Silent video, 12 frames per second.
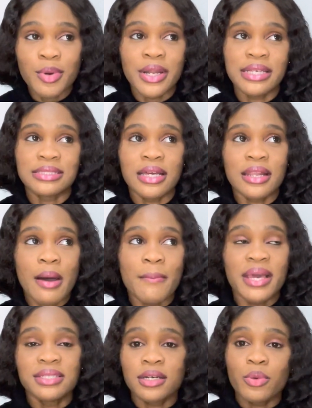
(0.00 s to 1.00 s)
but they said
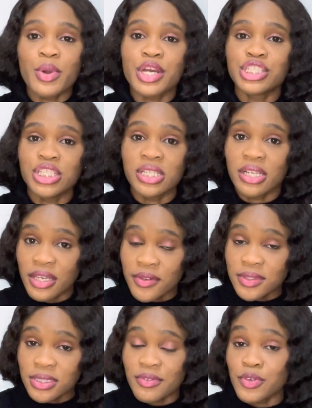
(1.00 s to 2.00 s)
that based on where she
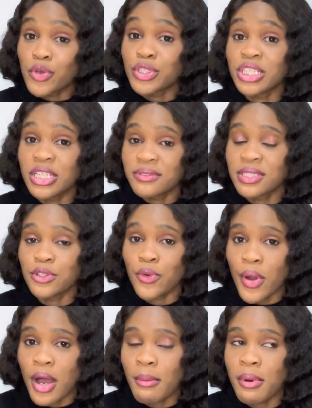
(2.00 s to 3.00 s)
lives, even though she lives in
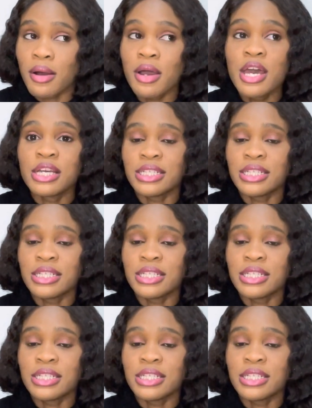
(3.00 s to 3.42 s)
Yokohama,